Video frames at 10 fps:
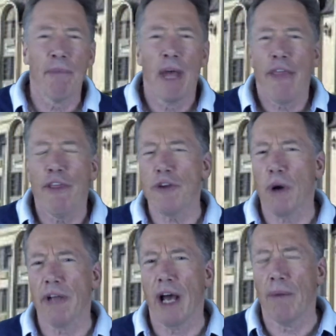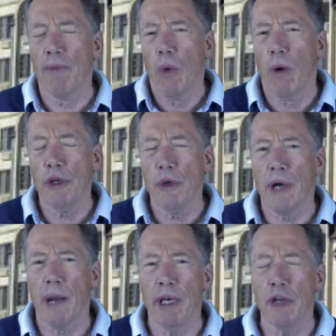This hotel, when you
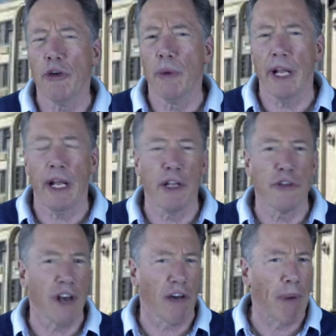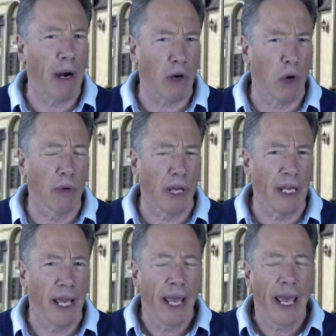come into it, it is self-park only,
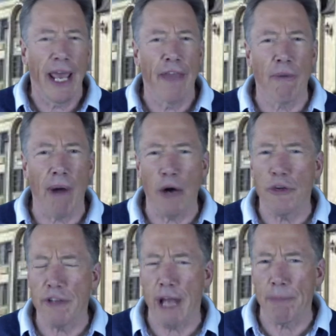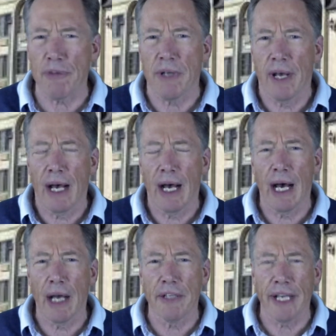and there are steps
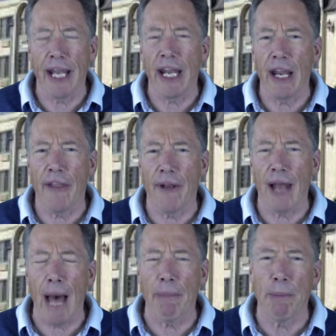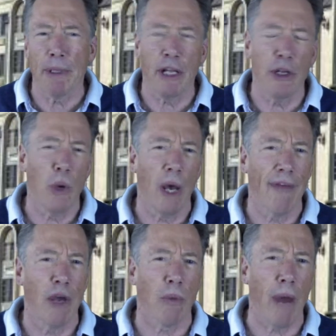to get into the lobby, but they do have
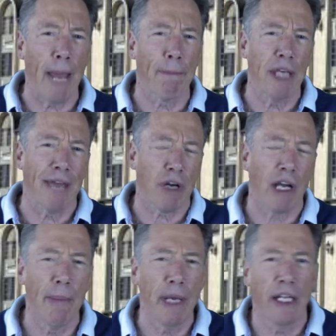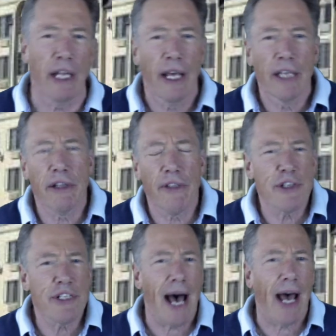a ramp. You have to come in to the
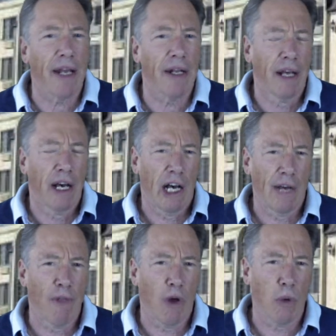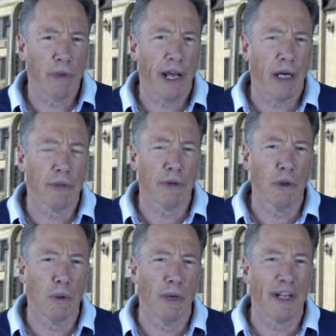side of the hotel
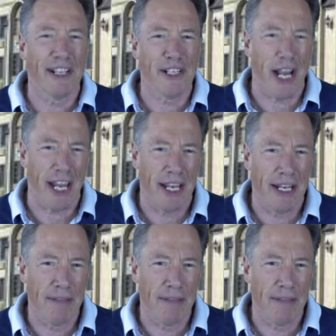to check in.